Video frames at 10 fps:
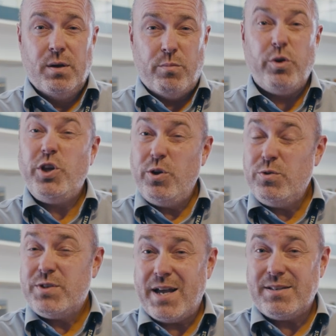
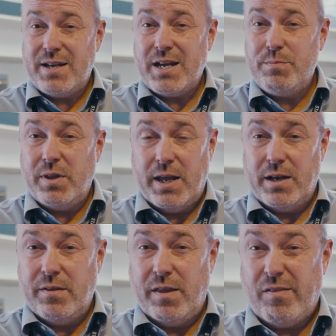Use that time at the
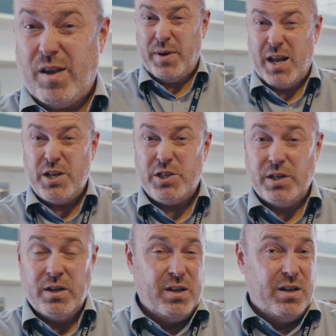end of the
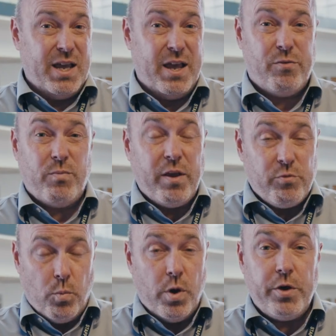examination. It's
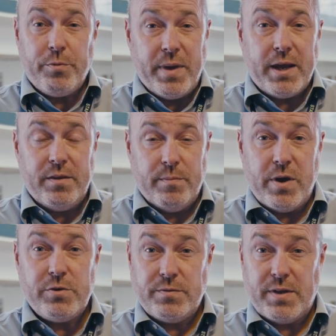worth making the
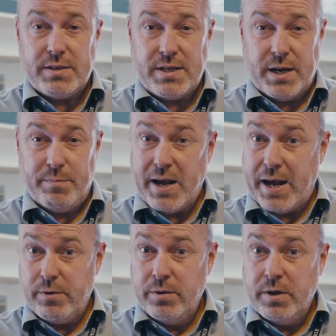most of that time
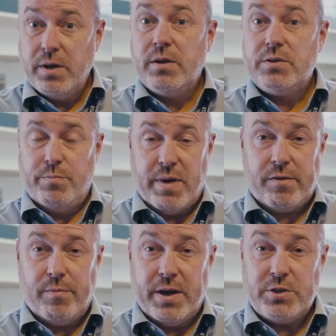now to
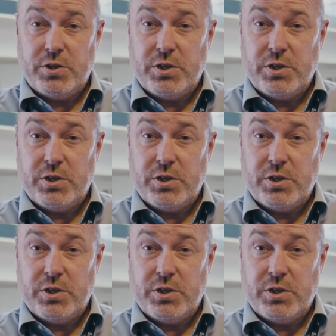maximize your